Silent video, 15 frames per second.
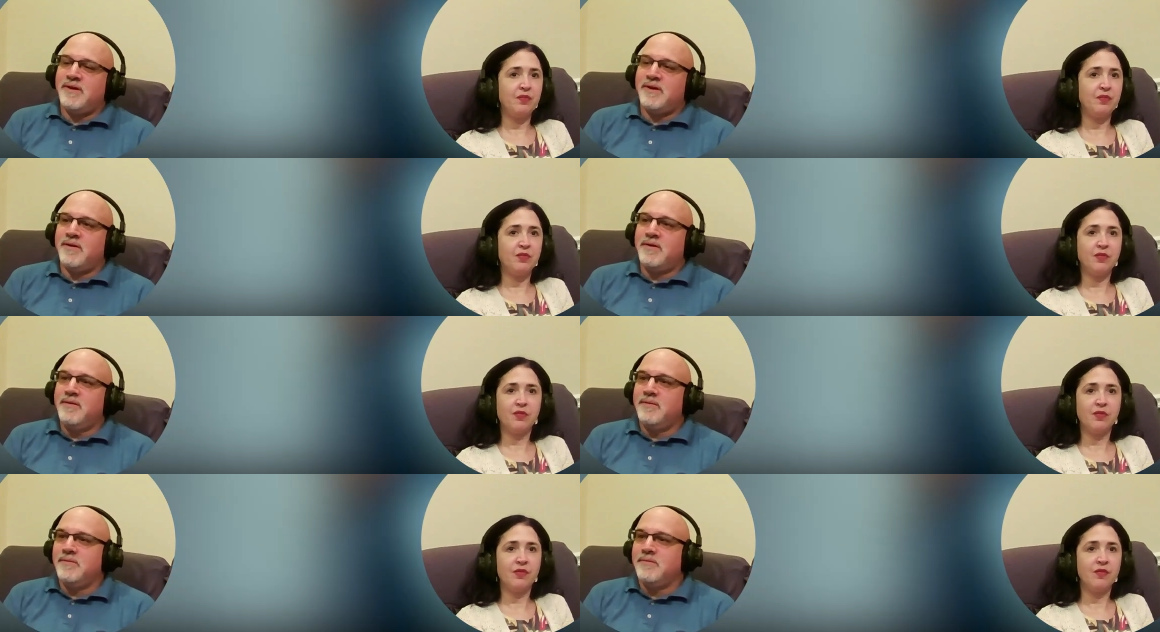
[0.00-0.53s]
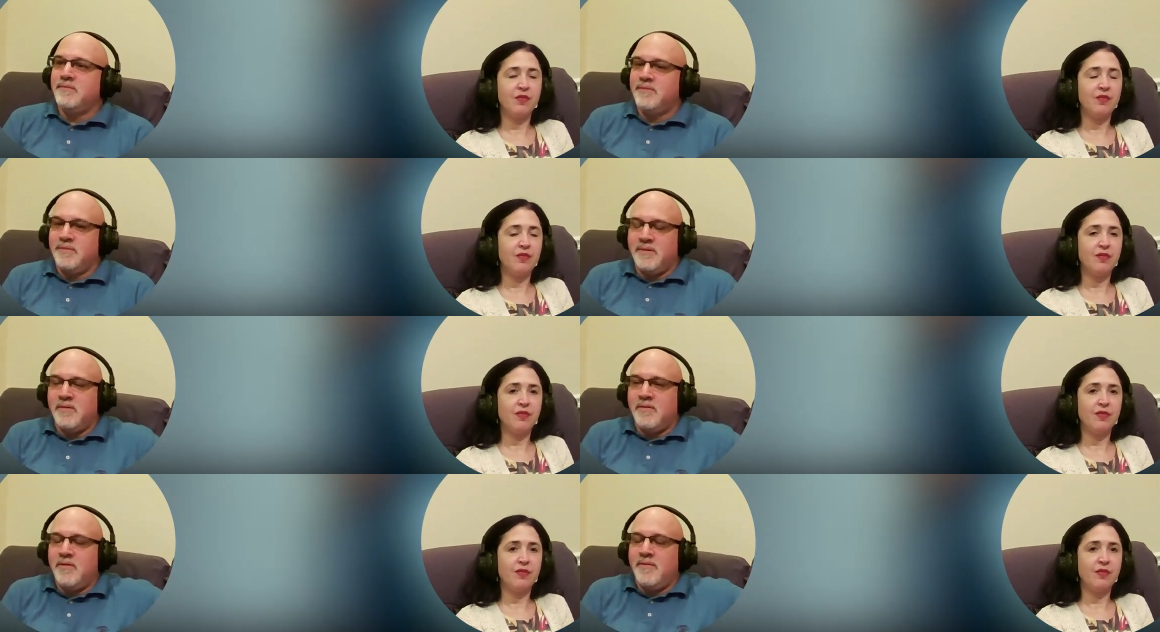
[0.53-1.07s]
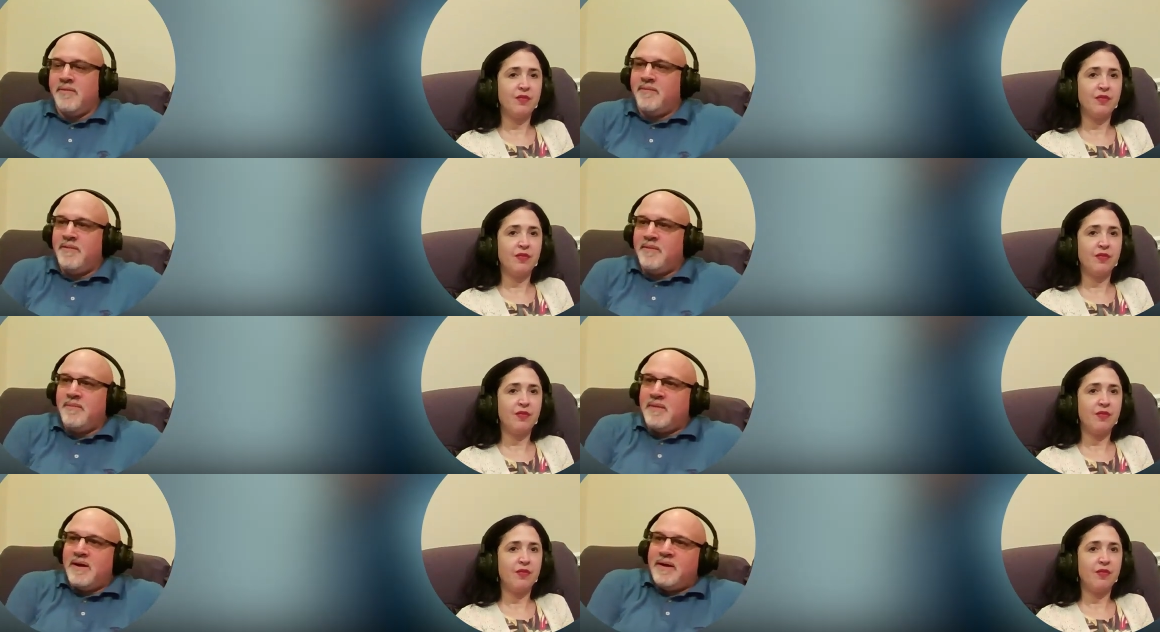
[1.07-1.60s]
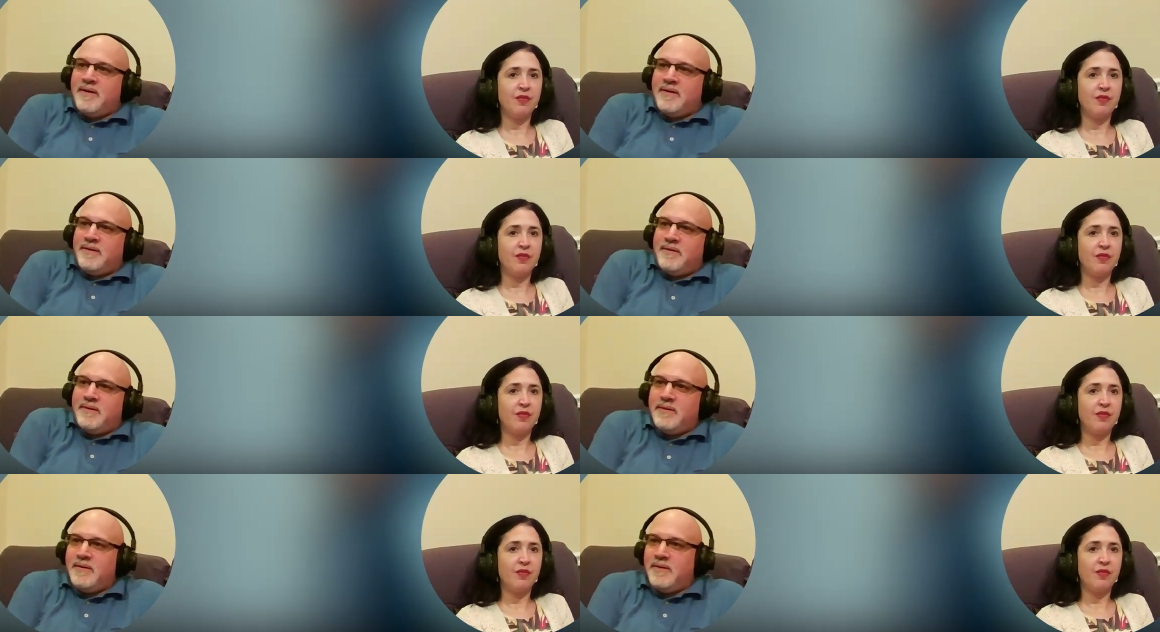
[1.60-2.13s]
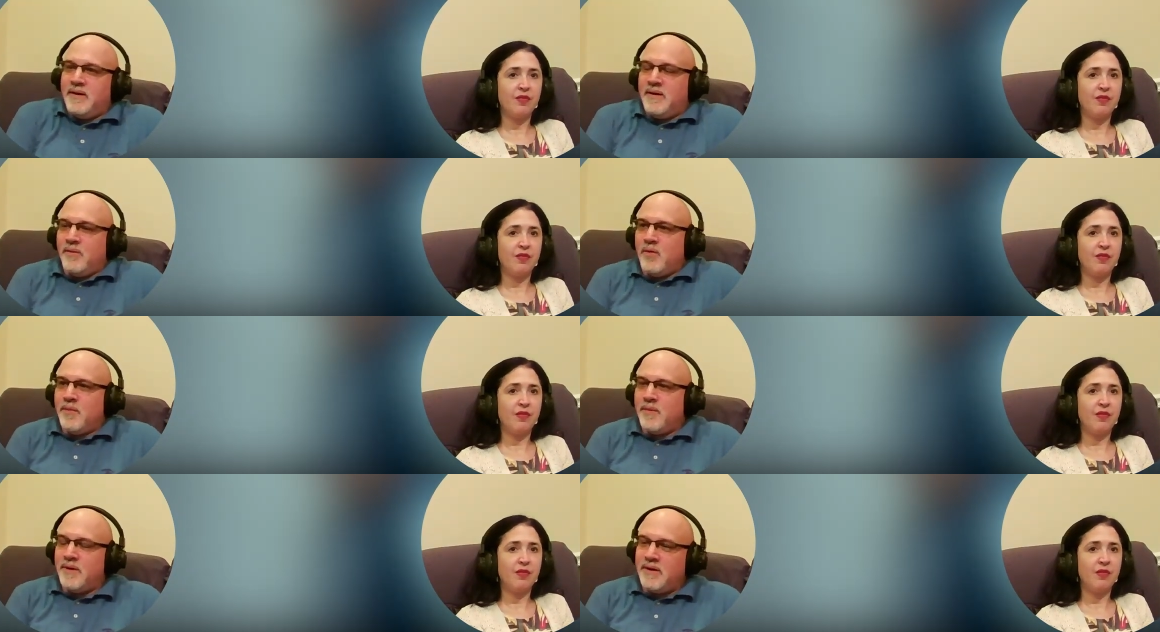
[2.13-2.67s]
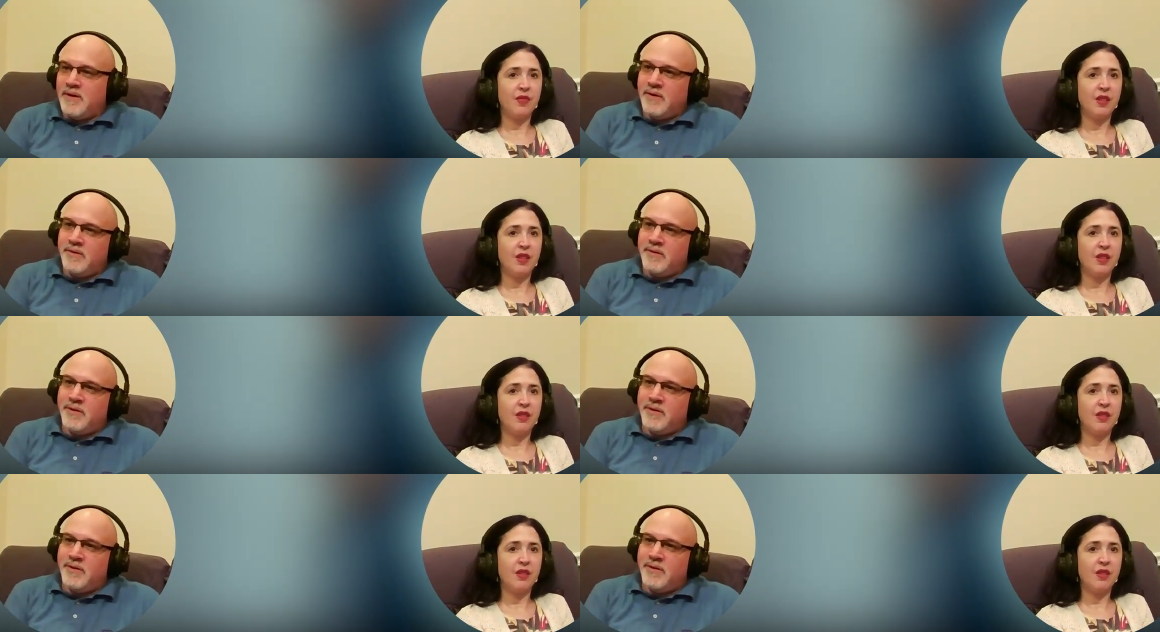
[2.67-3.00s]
Speaker 1: here. There are every man and a woman on